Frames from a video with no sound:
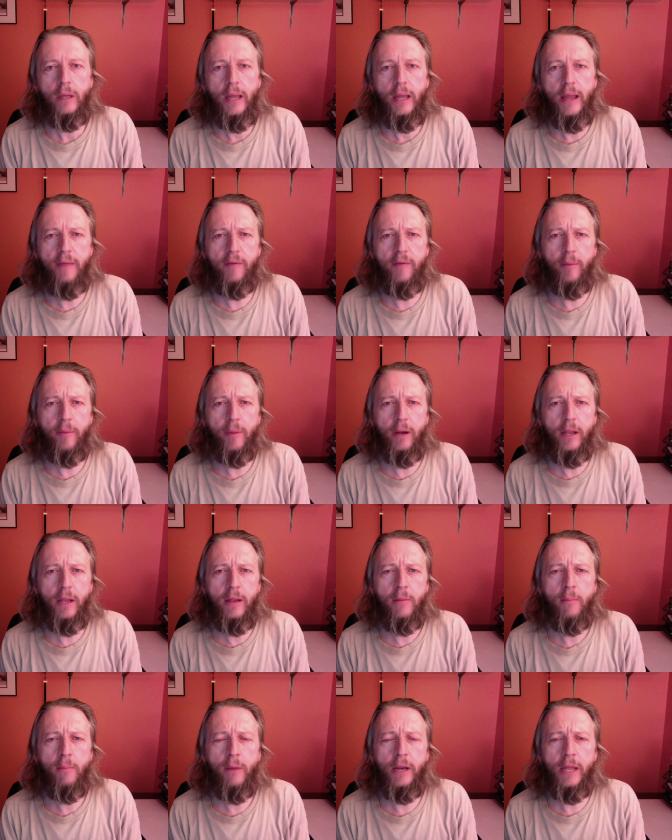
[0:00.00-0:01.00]
Hey
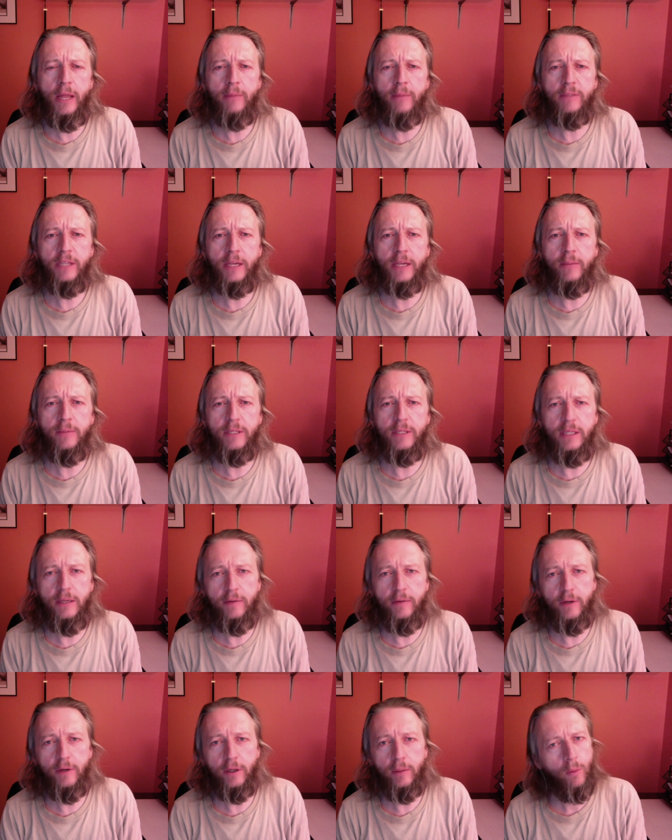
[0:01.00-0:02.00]
everybody, my name's Kim
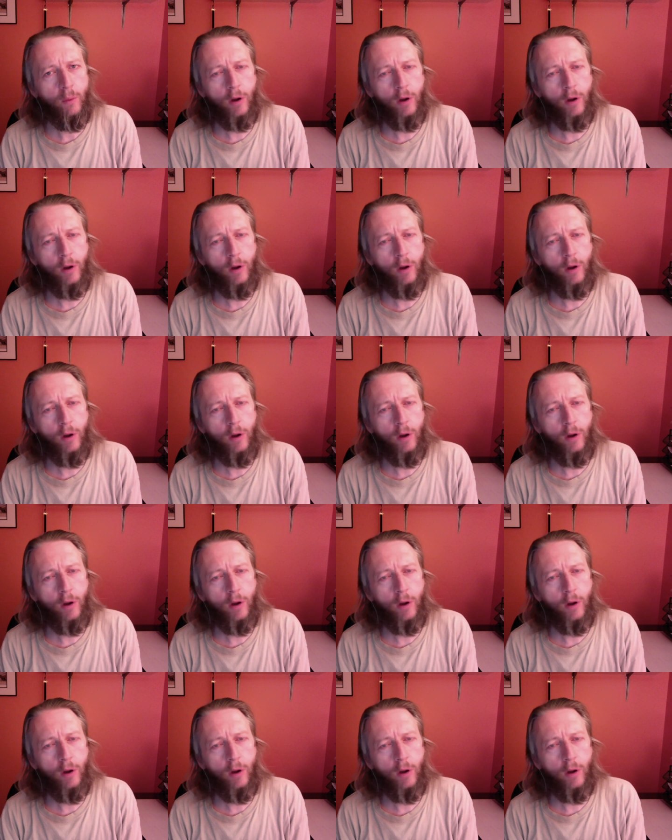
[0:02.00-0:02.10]
Siever.